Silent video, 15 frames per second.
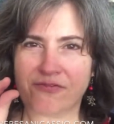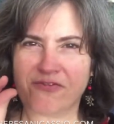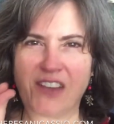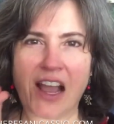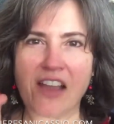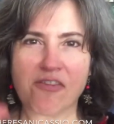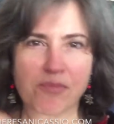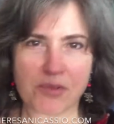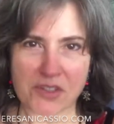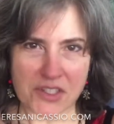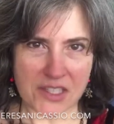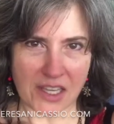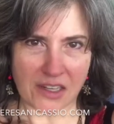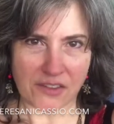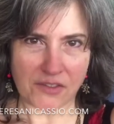
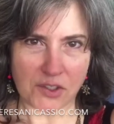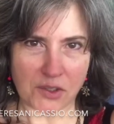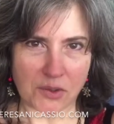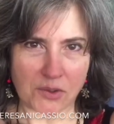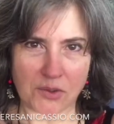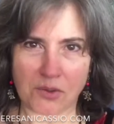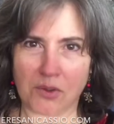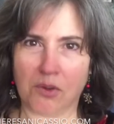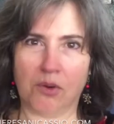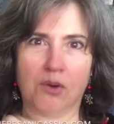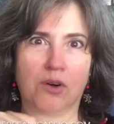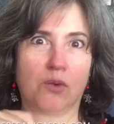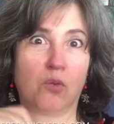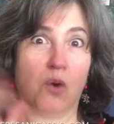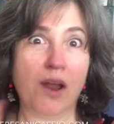5% of you
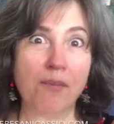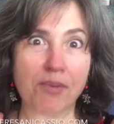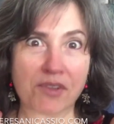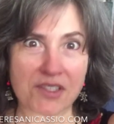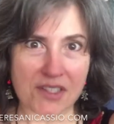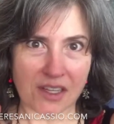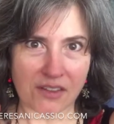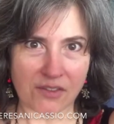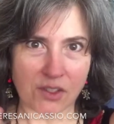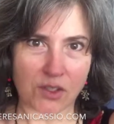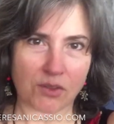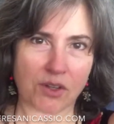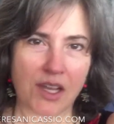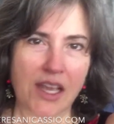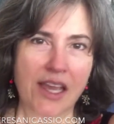or 1% of
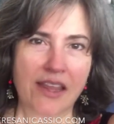you,